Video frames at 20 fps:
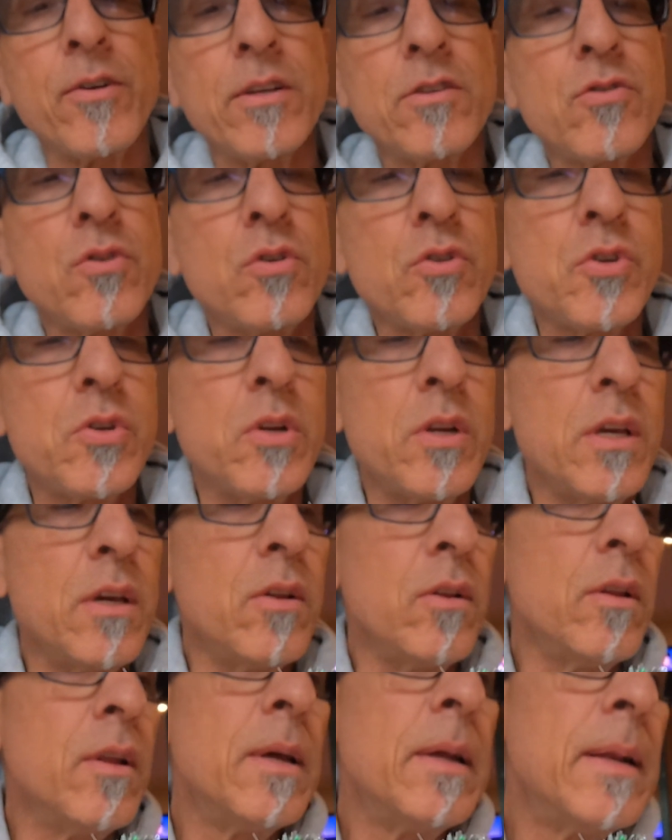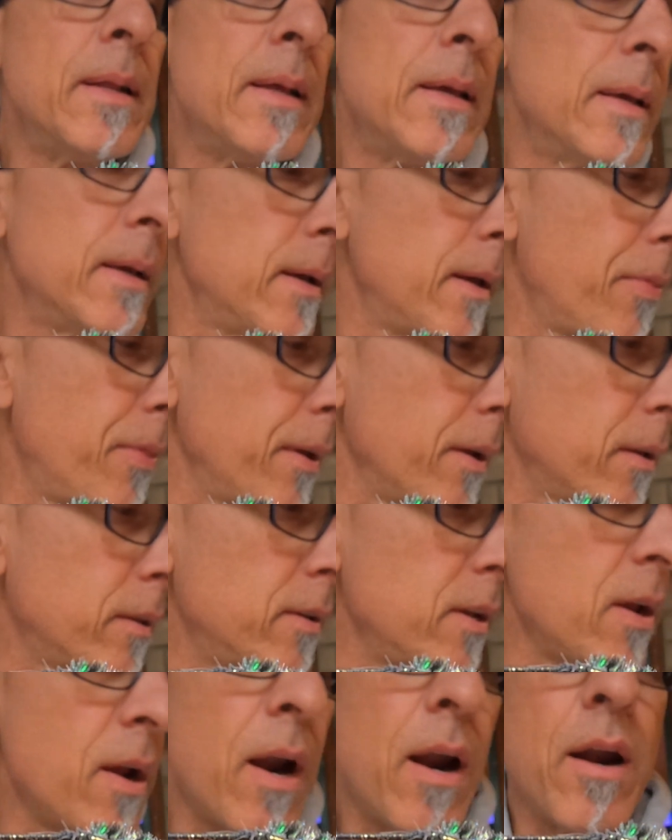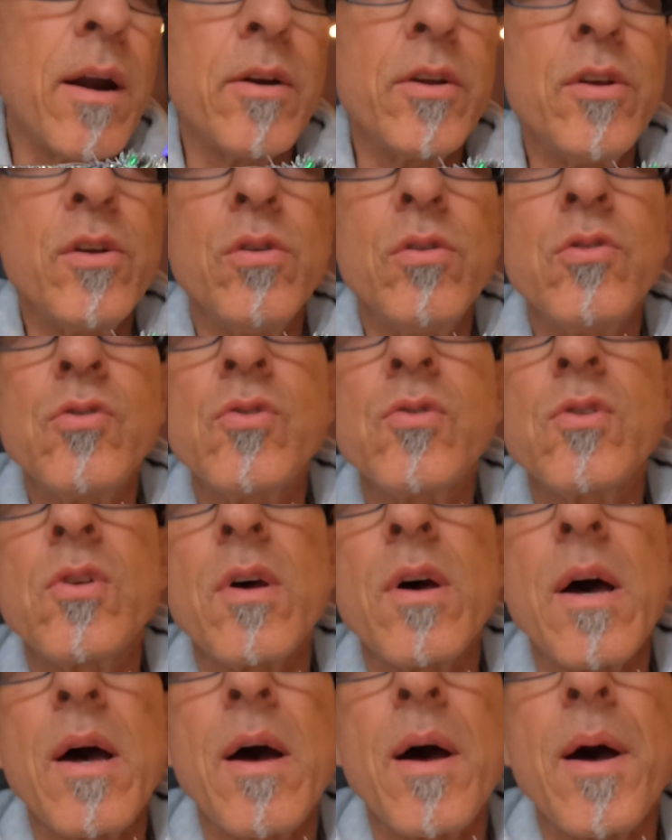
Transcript: crystal chenille. I think TR used